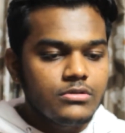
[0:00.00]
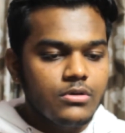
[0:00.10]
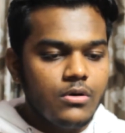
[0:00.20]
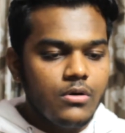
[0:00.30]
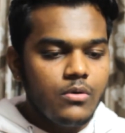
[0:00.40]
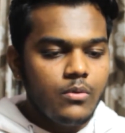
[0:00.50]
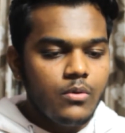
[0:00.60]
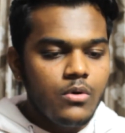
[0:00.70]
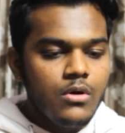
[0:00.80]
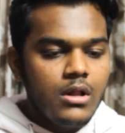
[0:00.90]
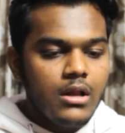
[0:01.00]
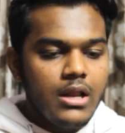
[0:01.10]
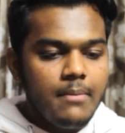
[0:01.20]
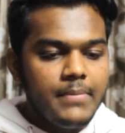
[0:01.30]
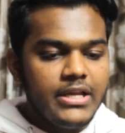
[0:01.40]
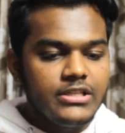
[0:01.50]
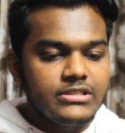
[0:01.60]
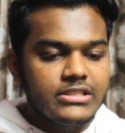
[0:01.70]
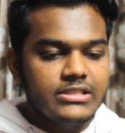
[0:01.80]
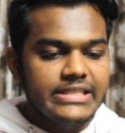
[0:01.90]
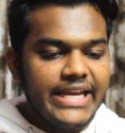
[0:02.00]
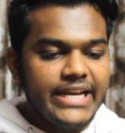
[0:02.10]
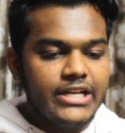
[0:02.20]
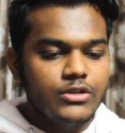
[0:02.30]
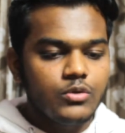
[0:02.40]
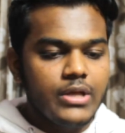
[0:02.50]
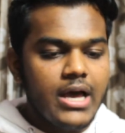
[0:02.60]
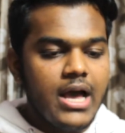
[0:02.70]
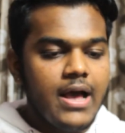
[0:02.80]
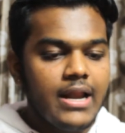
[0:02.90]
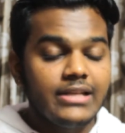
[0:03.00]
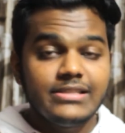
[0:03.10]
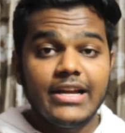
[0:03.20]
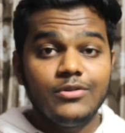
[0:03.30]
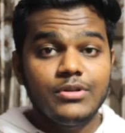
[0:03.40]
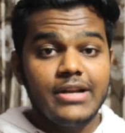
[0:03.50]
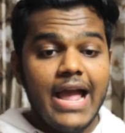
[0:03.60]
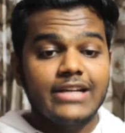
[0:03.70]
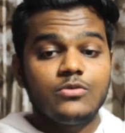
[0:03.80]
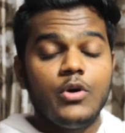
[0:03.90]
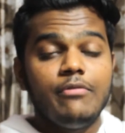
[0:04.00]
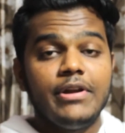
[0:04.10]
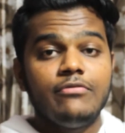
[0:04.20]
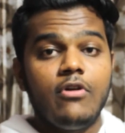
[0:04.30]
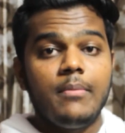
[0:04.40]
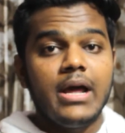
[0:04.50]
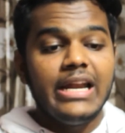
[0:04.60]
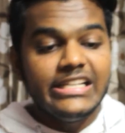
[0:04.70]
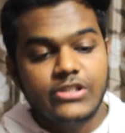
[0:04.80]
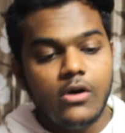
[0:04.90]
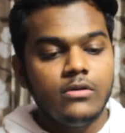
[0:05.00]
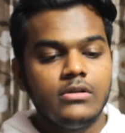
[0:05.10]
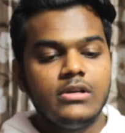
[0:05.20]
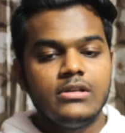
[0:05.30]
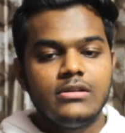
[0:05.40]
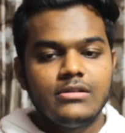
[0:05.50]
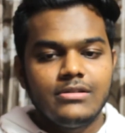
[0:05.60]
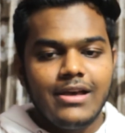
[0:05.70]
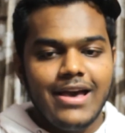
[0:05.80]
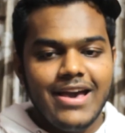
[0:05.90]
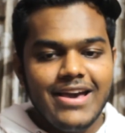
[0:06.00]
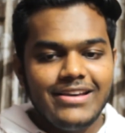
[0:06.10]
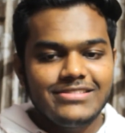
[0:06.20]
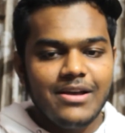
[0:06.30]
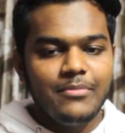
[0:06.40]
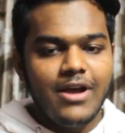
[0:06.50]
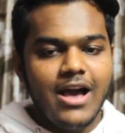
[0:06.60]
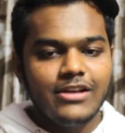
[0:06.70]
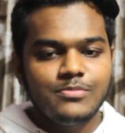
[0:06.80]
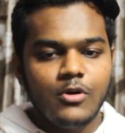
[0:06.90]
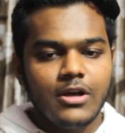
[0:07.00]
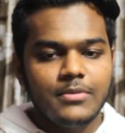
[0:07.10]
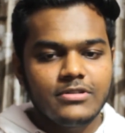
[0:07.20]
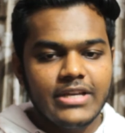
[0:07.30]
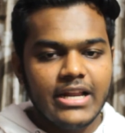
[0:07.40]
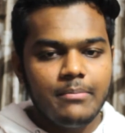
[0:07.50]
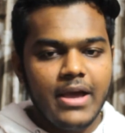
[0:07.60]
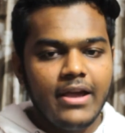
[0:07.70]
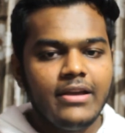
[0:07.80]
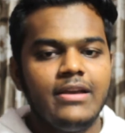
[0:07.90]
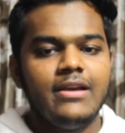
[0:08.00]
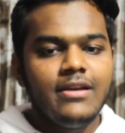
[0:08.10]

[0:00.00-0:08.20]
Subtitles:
So let me just get into the, let's get into the reaction. What are you waiting for, man? Let's go. Hey, SAMRA, smoke up the cigarette, man.